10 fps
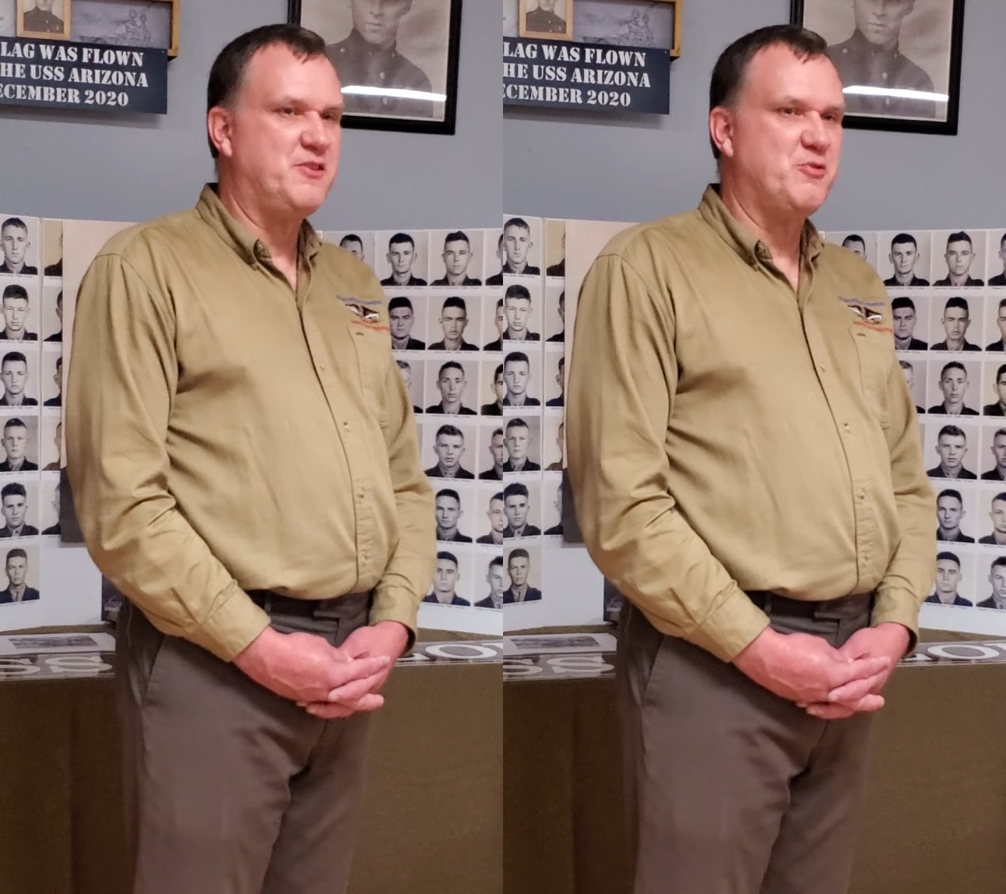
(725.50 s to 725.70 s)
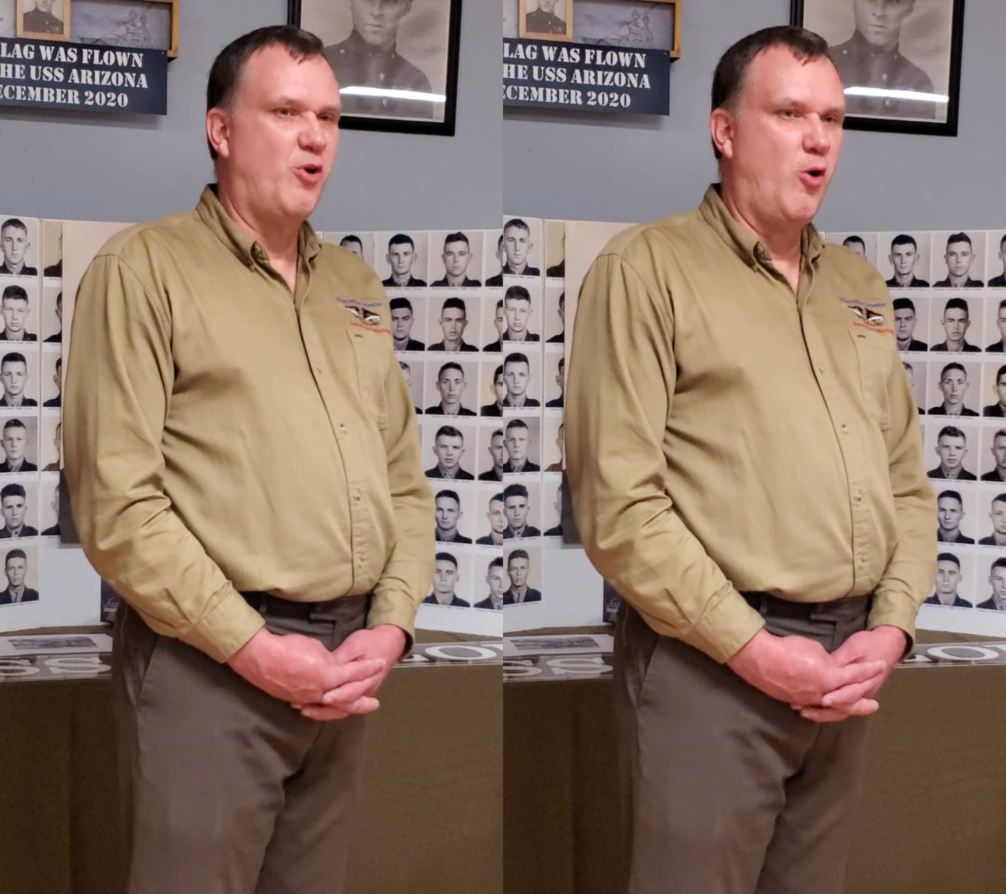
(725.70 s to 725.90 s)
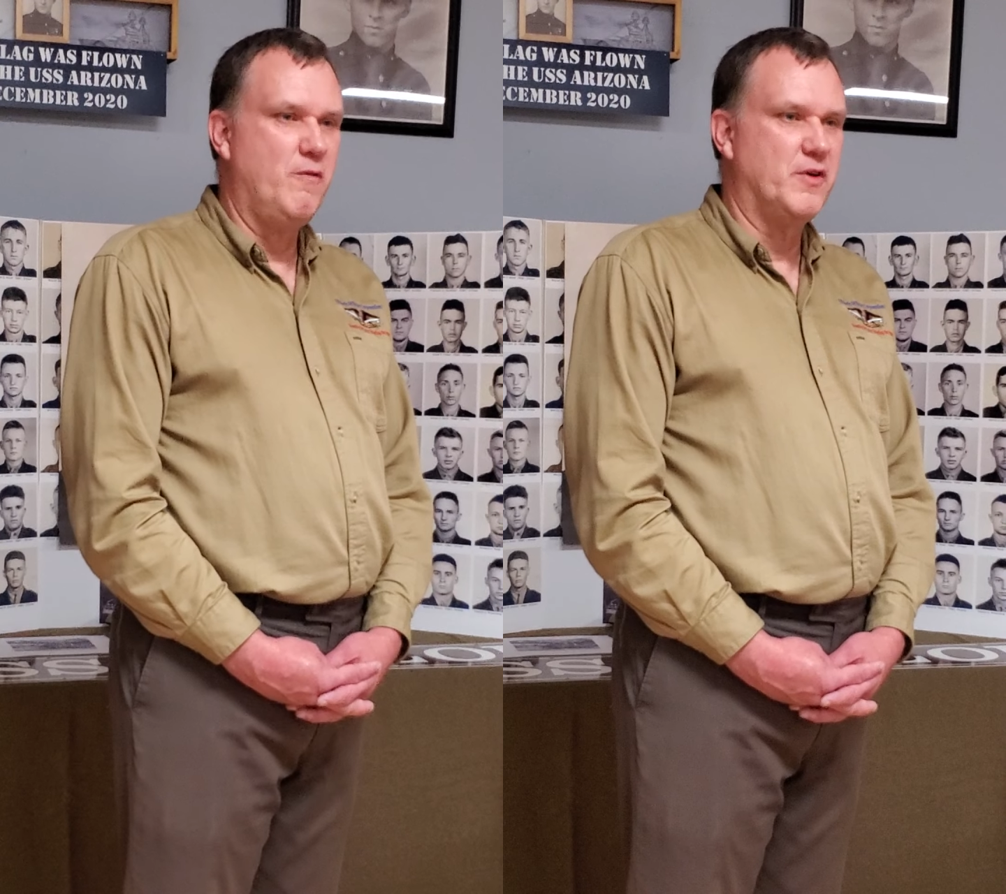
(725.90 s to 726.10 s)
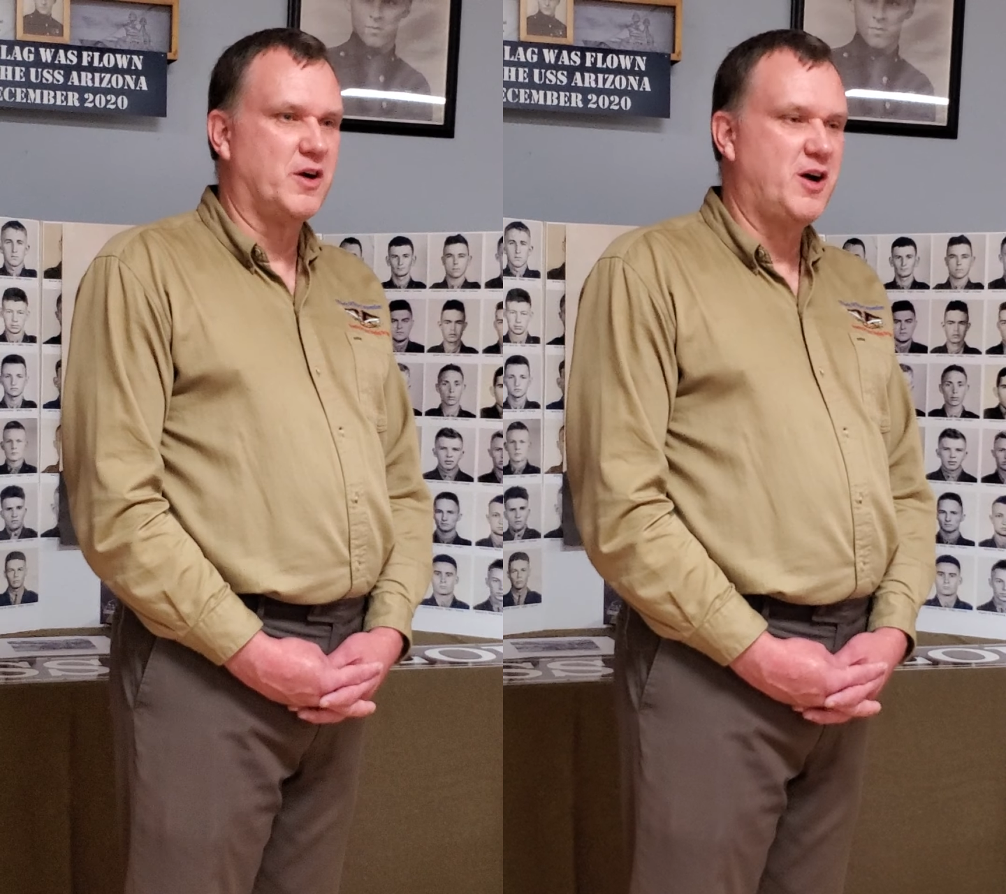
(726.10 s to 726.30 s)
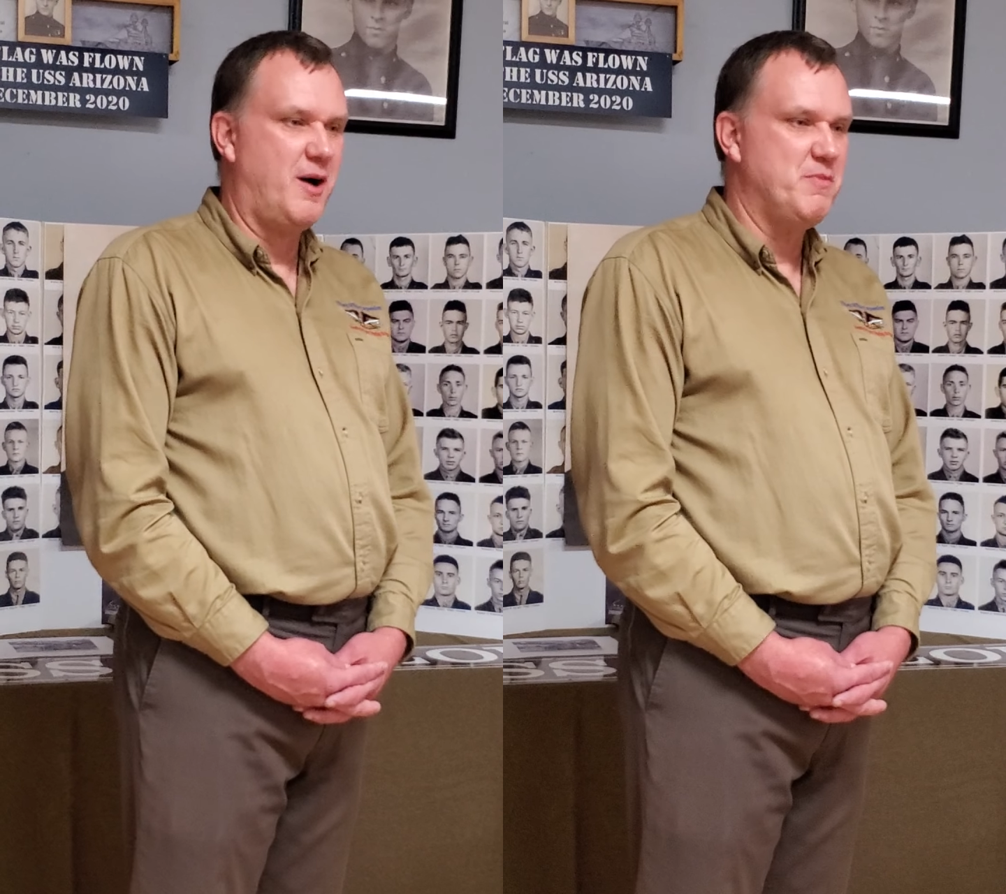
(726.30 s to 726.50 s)
to
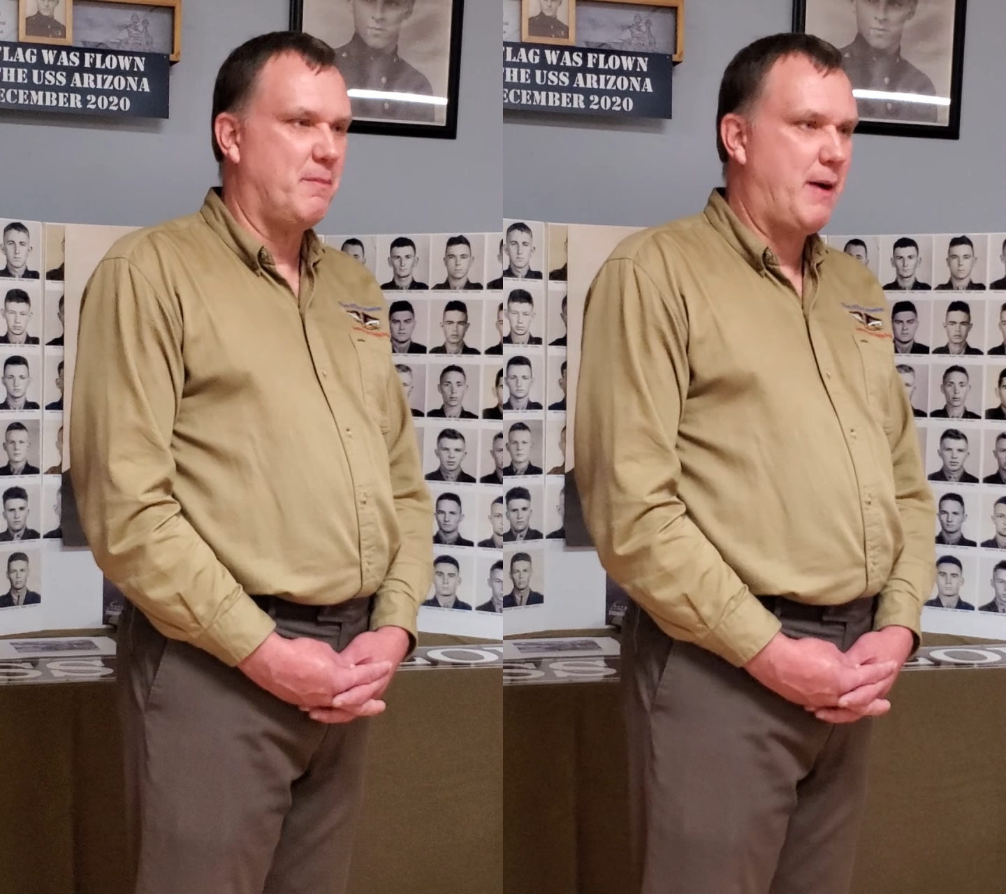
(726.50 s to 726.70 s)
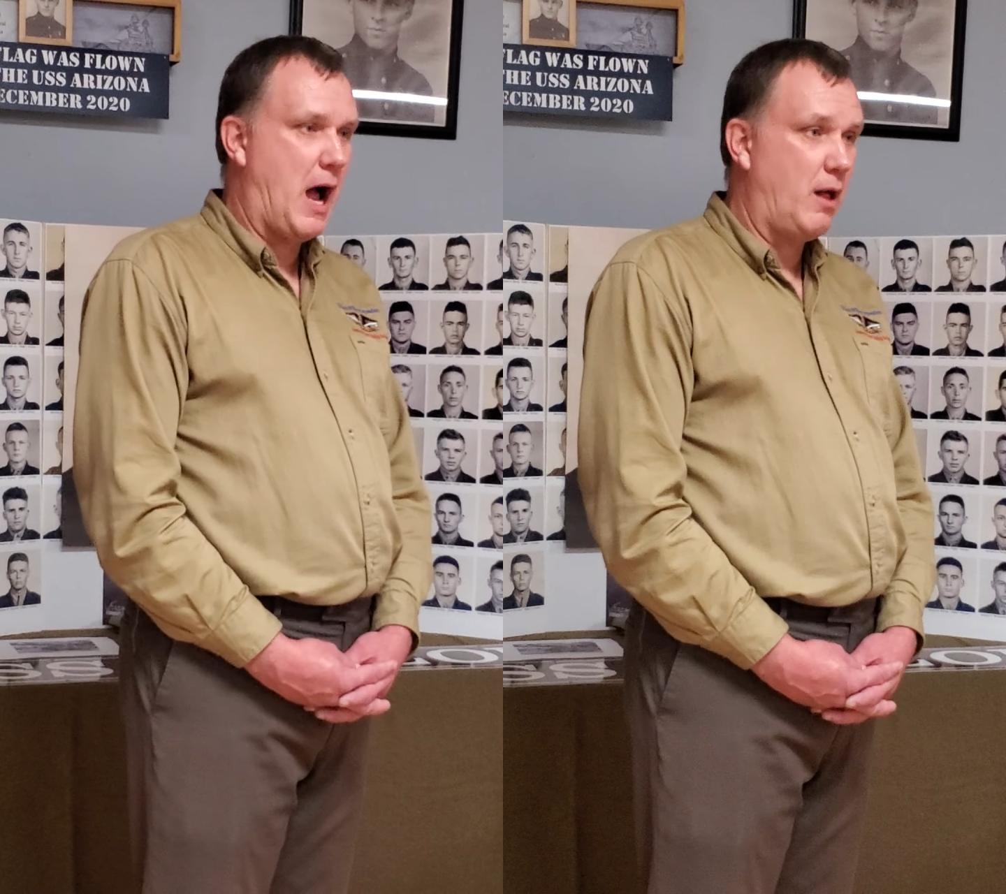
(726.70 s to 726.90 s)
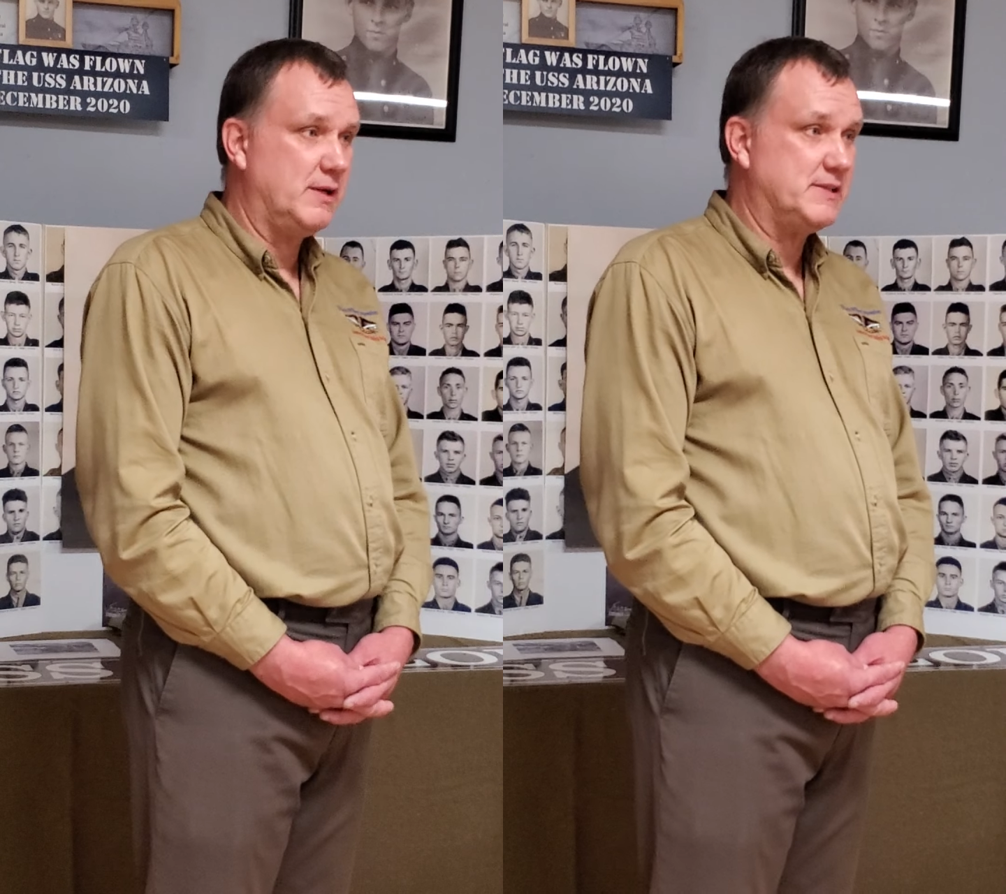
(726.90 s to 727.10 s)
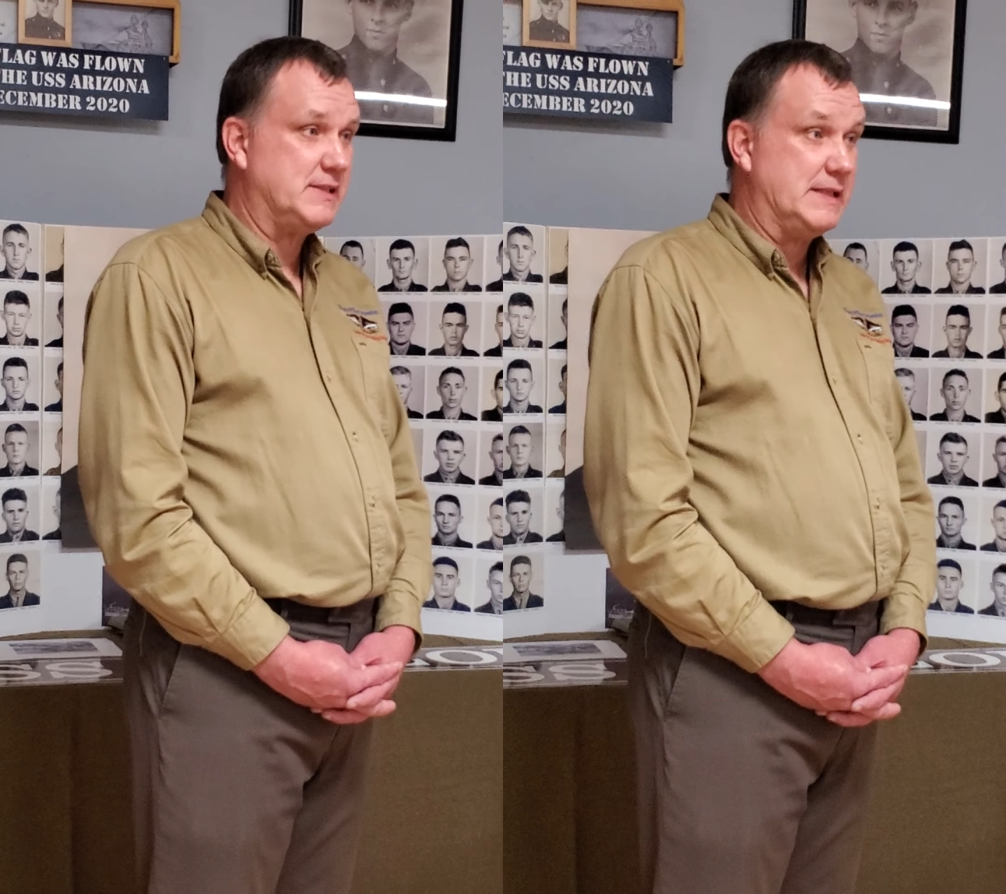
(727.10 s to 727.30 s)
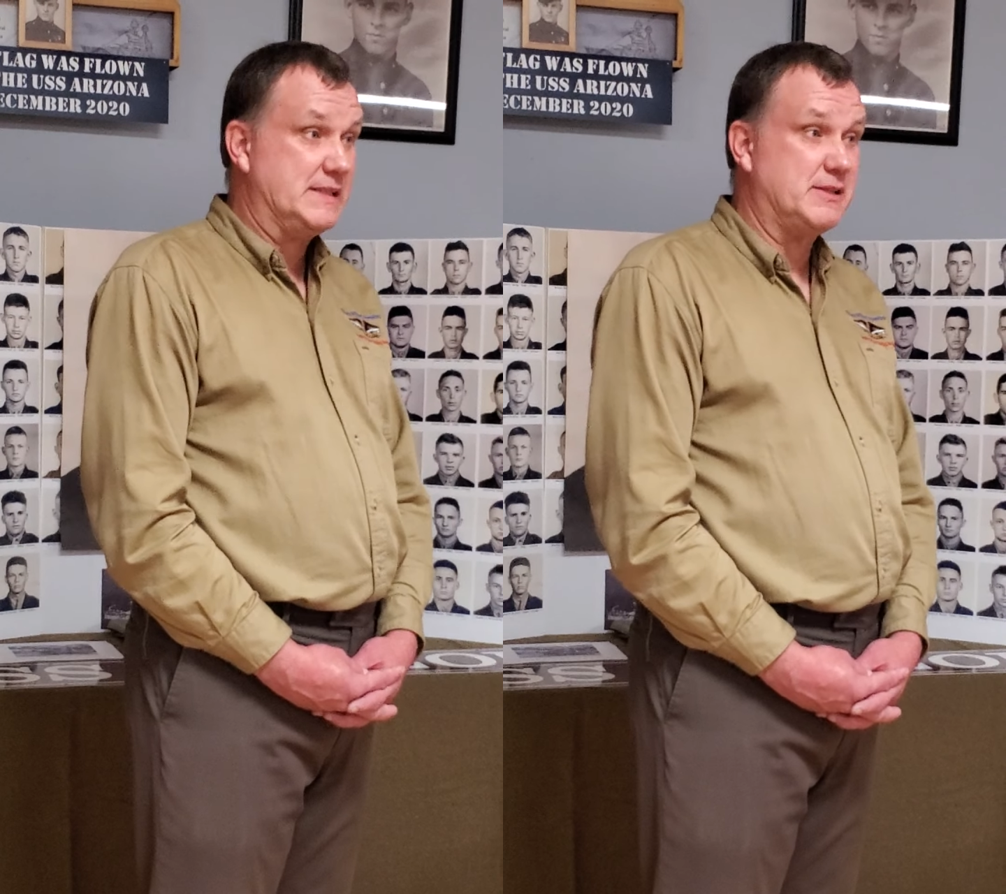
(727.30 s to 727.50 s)
overcome the policies,